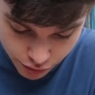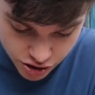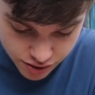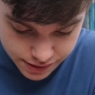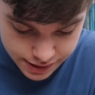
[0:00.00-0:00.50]

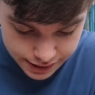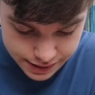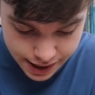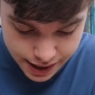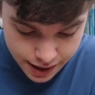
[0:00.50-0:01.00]

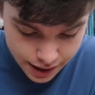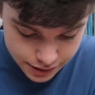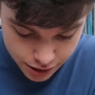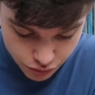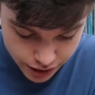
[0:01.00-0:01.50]
360
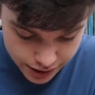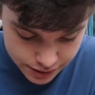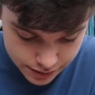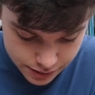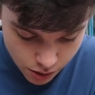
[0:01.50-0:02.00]

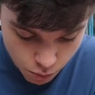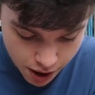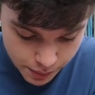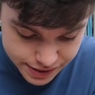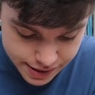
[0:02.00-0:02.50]
degrees. So
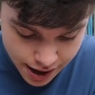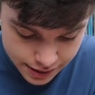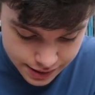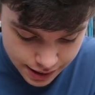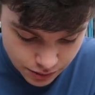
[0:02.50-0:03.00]
where we
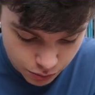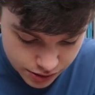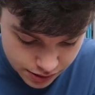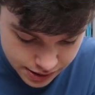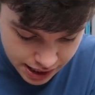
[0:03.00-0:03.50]
started
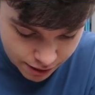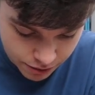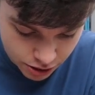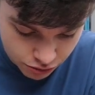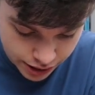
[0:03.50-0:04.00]
was
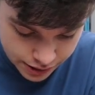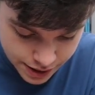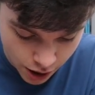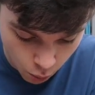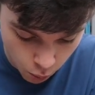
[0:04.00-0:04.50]
0 degrees
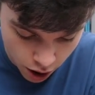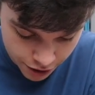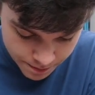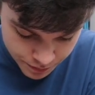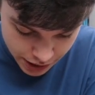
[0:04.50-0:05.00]
at
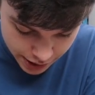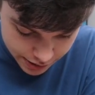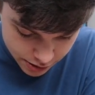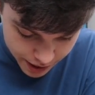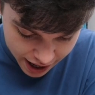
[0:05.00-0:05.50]
1.
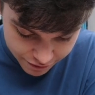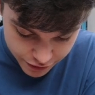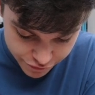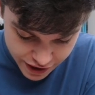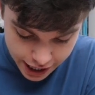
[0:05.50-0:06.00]
So we have
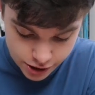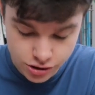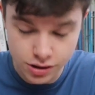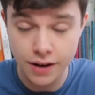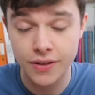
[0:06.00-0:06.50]
to
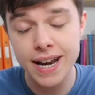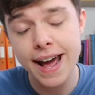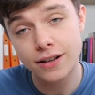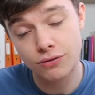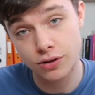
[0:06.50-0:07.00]
finish in the
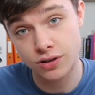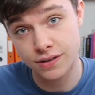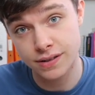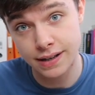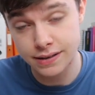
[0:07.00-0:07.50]
next
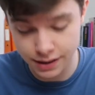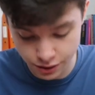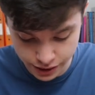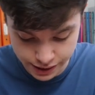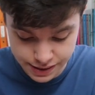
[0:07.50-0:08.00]
360
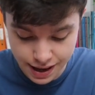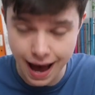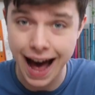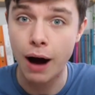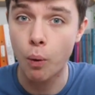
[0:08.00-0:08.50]
degrees
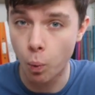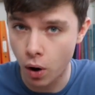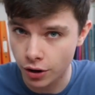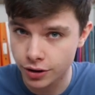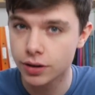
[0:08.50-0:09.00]
at
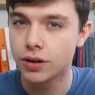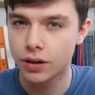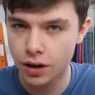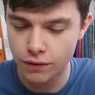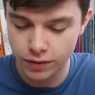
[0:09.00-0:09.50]
1.
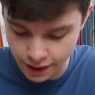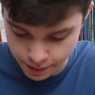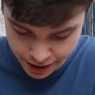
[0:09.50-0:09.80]
Hopefully that